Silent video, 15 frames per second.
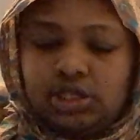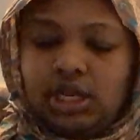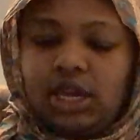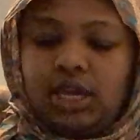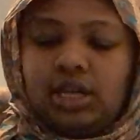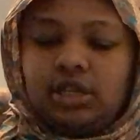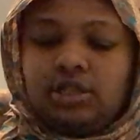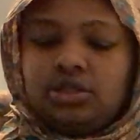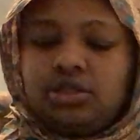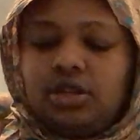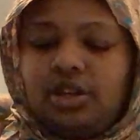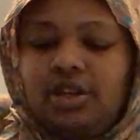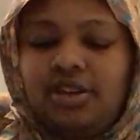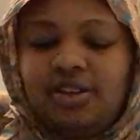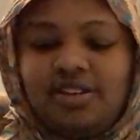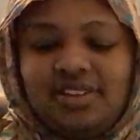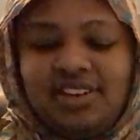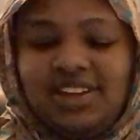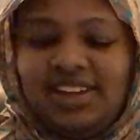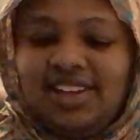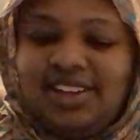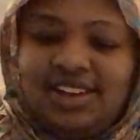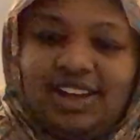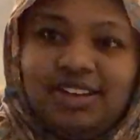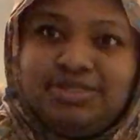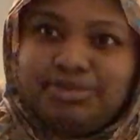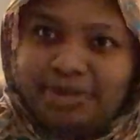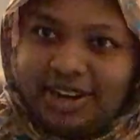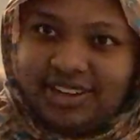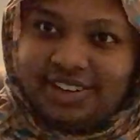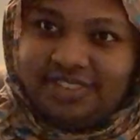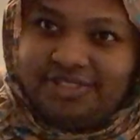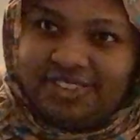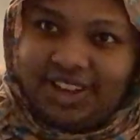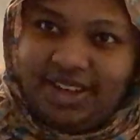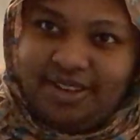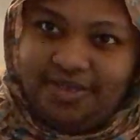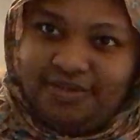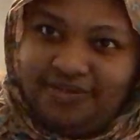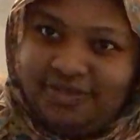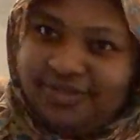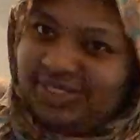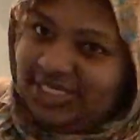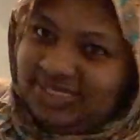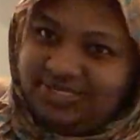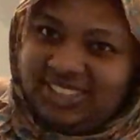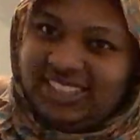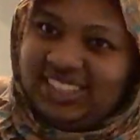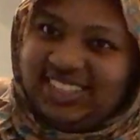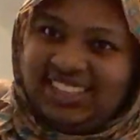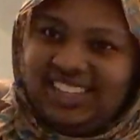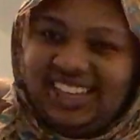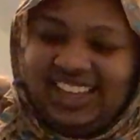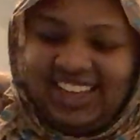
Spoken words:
Yeah, so I was pregnant, fam. To me,